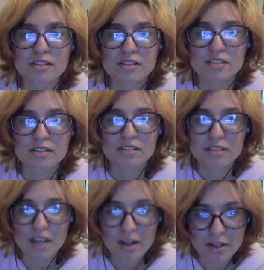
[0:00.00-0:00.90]

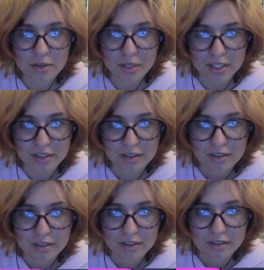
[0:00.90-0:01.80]
Cerulean
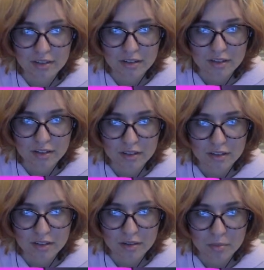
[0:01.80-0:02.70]

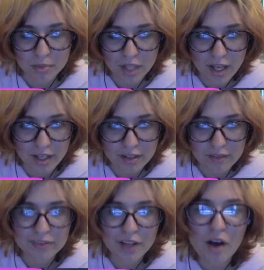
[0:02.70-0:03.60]
blood
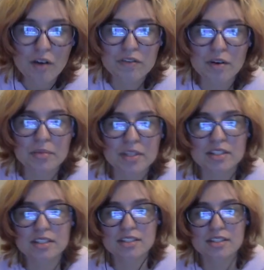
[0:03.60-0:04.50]
flow from the
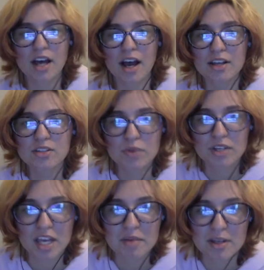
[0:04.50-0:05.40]
tines where
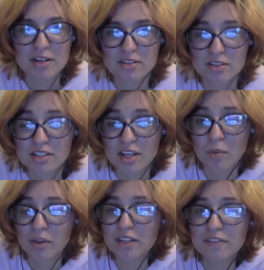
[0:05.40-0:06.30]
they pierce her skin.
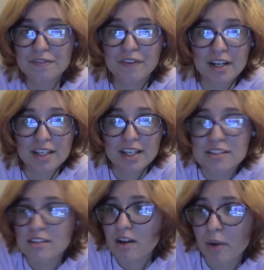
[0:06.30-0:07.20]
What the fuck is
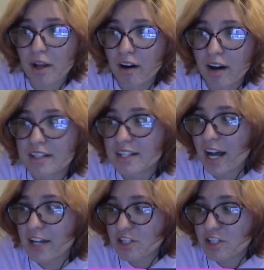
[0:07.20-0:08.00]
going on? Did I just